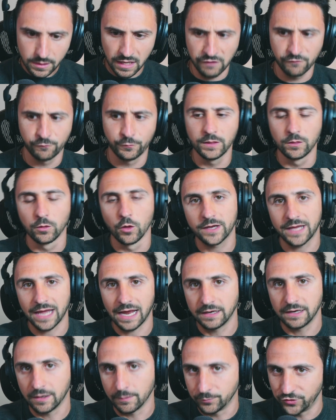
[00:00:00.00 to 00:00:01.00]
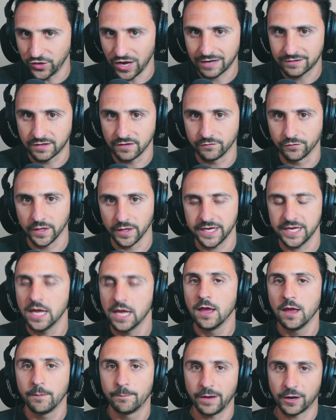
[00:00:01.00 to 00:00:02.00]
if we look at it objectively,
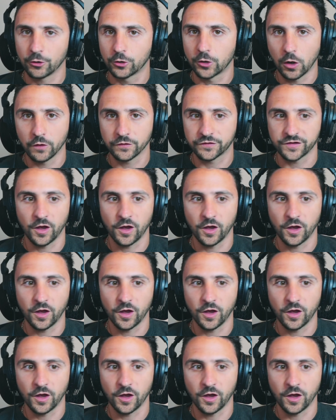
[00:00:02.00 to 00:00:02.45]
Better Call